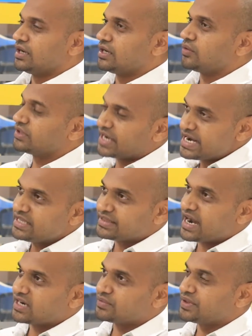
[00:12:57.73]
Now, tying
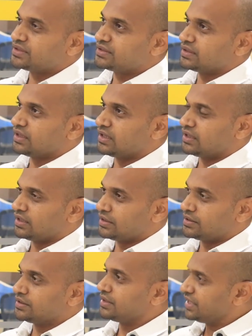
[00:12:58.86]
that with
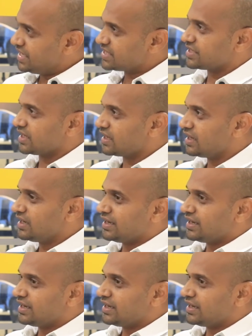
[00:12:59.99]
DSL,